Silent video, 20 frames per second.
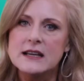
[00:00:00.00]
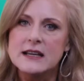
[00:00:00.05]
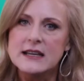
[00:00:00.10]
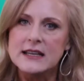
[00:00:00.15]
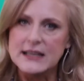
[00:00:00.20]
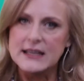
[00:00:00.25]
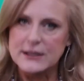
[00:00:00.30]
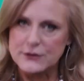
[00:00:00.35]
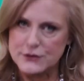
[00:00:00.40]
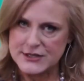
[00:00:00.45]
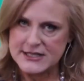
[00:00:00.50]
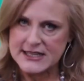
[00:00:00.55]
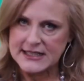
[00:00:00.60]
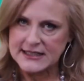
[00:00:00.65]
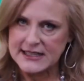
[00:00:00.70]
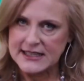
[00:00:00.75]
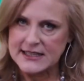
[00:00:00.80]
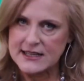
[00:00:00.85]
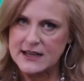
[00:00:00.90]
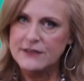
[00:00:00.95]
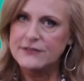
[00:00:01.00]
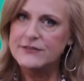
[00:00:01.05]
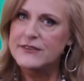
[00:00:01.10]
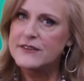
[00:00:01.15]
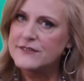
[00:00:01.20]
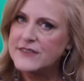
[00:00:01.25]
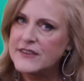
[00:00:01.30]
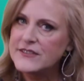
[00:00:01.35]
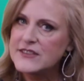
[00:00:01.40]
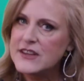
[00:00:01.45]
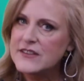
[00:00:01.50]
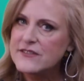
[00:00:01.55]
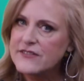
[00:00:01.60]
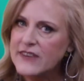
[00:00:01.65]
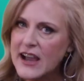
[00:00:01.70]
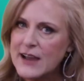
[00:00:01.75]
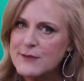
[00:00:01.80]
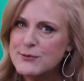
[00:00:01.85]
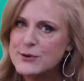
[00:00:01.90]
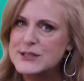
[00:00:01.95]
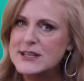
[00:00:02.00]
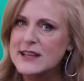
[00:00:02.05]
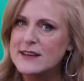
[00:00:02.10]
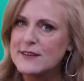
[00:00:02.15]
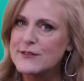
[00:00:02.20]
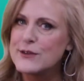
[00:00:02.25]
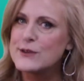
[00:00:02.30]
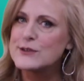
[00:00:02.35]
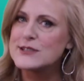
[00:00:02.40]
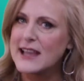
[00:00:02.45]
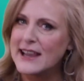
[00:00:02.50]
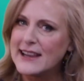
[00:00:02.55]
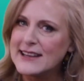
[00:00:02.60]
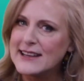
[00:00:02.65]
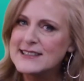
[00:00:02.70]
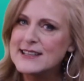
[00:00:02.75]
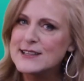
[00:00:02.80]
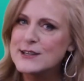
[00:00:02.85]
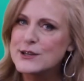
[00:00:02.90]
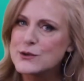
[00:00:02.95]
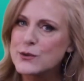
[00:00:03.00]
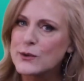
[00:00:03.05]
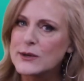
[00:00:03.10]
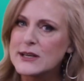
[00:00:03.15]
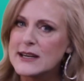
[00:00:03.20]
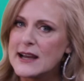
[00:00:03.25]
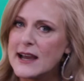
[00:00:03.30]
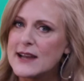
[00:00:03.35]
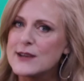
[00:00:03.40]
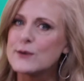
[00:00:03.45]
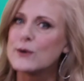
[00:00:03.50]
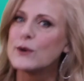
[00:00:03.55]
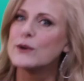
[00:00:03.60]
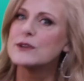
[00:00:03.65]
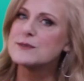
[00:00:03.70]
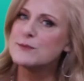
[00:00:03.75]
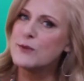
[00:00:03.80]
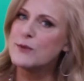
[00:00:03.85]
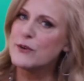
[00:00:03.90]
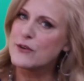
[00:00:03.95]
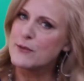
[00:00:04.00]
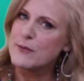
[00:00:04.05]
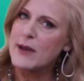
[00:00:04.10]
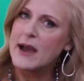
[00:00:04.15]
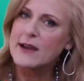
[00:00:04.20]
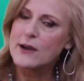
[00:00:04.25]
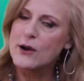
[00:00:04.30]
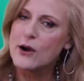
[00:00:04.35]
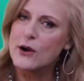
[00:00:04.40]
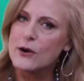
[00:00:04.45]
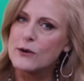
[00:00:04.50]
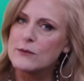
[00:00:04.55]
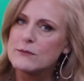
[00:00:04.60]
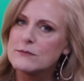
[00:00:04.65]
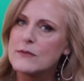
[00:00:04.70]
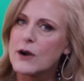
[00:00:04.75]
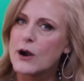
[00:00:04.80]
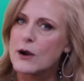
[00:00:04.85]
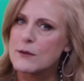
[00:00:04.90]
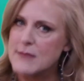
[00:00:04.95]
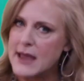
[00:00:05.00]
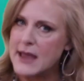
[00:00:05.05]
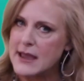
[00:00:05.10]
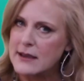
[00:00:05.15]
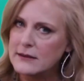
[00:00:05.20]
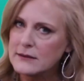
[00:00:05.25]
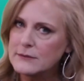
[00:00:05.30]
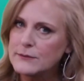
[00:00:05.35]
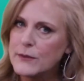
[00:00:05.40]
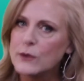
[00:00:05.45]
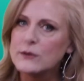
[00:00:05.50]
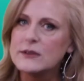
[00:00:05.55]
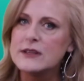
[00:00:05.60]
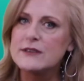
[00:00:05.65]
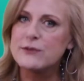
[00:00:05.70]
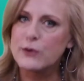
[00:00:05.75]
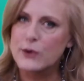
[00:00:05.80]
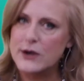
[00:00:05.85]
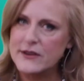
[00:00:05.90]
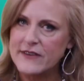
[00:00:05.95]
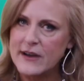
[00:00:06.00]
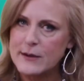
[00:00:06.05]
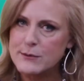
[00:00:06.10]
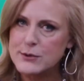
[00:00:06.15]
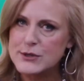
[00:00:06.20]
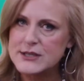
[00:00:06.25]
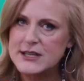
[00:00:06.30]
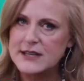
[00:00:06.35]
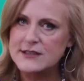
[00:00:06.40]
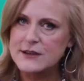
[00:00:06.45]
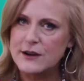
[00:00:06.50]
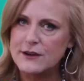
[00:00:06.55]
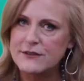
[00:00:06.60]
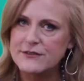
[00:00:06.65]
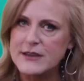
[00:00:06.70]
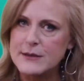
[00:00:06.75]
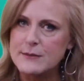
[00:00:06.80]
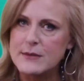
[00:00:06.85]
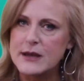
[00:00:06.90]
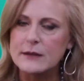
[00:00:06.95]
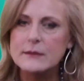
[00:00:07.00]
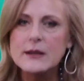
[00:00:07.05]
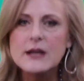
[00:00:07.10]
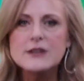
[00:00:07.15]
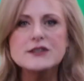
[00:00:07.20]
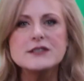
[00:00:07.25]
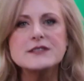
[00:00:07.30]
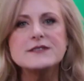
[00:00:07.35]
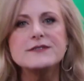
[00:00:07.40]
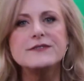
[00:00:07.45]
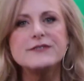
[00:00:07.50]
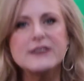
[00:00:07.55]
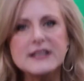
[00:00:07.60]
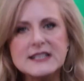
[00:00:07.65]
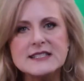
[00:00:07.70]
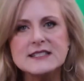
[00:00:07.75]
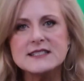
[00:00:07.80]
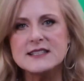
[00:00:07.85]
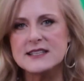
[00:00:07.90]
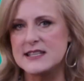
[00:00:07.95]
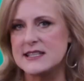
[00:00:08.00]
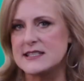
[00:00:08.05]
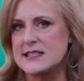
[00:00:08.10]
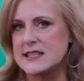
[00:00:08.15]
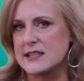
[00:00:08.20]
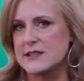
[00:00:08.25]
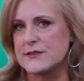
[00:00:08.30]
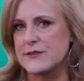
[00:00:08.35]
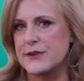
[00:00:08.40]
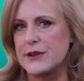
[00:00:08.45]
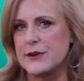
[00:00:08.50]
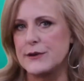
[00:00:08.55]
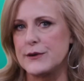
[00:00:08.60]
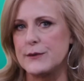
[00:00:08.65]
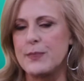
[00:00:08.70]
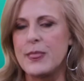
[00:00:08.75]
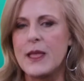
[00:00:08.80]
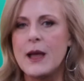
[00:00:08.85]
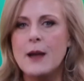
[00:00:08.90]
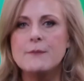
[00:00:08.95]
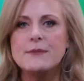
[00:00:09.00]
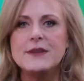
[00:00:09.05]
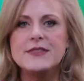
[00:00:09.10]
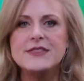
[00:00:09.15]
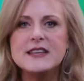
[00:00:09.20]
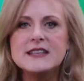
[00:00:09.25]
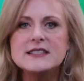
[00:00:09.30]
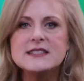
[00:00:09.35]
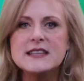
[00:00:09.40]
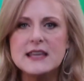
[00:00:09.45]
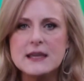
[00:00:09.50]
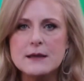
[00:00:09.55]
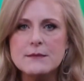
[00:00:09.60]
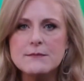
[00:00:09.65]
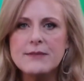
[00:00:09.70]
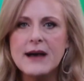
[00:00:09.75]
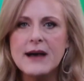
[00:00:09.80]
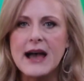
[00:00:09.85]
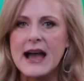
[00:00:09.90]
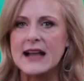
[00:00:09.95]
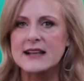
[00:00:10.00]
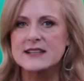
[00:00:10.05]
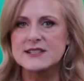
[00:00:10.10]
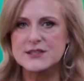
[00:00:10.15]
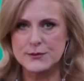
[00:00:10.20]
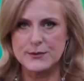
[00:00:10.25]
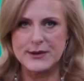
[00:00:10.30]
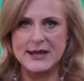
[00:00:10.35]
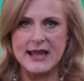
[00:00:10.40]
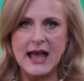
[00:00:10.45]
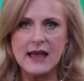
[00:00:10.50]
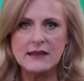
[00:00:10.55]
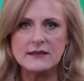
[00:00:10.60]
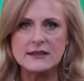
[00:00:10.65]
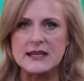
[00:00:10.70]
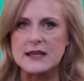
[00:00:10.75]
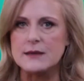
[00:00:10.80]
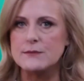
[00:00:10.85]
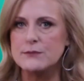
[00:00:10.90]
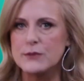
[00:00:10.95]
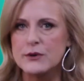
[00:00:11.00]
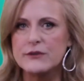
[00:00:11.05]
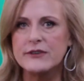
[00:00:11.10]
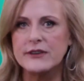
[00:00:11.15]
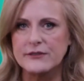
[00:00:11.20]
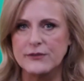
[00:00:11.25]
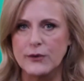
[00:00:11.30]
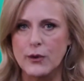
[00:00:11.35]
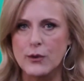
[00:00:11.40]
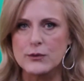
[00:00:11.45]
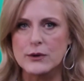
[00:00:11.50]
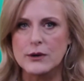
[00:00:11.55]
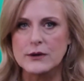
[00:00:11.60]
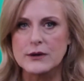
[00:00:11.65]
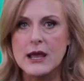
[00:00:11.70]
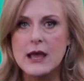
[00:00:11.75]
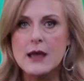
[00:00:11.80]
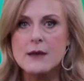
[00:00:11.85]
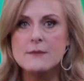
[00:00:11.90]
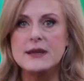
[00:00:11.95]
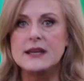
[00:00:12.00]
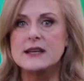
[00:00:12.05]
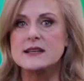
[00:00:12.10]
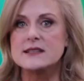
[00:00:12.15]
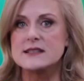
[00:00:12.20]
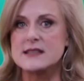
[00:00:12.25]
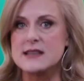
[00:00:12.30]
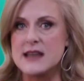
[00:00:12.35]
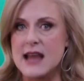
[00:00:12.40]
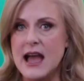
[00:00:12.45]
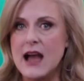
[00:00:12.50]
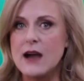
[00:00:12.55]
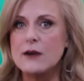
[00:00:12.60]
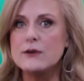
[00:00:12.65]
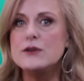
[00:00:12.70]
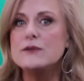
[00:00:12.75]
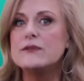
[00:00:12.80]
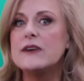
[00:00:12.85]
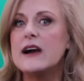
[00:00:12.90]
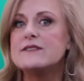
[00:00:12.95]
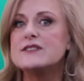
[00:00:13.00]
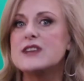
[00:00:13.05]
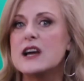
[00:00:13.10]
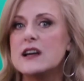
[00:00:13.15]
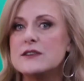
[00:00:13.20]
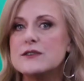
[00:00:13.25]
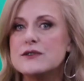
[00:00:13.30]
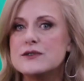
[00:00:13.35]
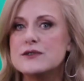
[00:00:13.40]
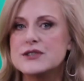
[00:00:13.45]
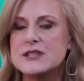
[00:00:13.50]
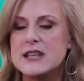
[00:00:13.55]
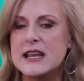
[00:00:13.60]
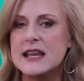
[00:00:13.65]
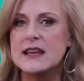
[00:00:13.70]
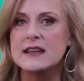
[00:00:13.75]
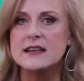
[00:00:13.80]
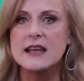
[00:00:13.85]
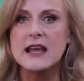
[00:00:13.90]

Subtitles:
Interestingly enough, 55% of those 18 to 29-year-olds moving back home are male, only 45% are female. Just fun statistics for you. But this impacts the reality moving forward, because now you have to understand